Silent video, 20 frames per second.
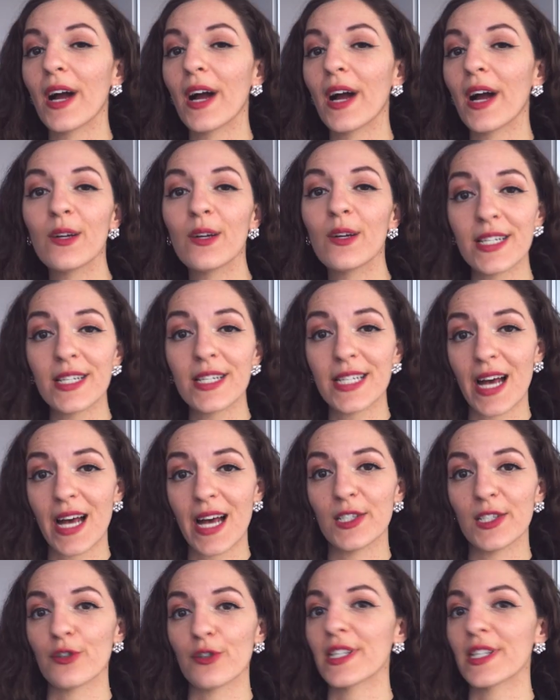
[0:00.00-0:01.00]
to
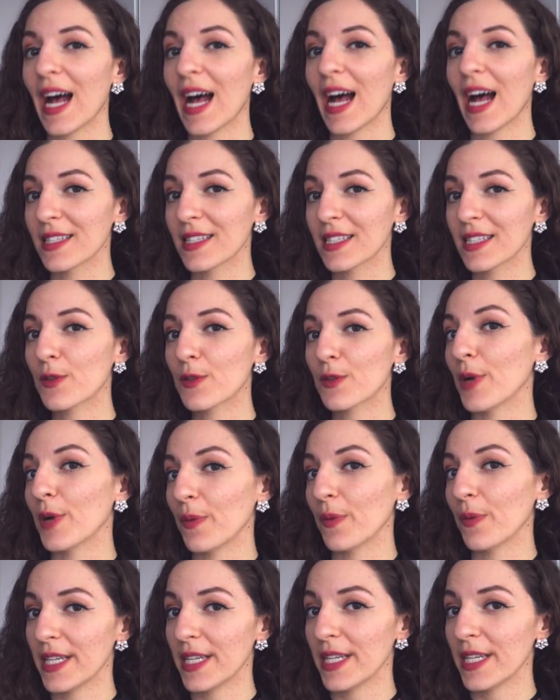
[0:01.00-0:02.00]
prioritize your tasks
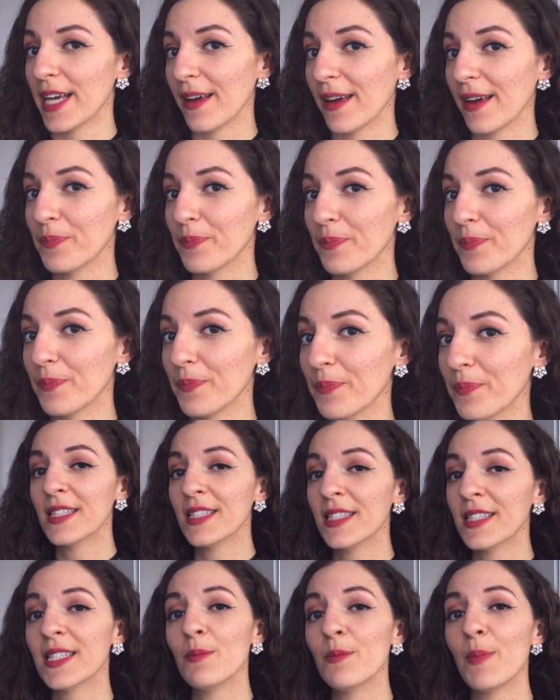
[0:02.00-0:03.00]
throughout the day. This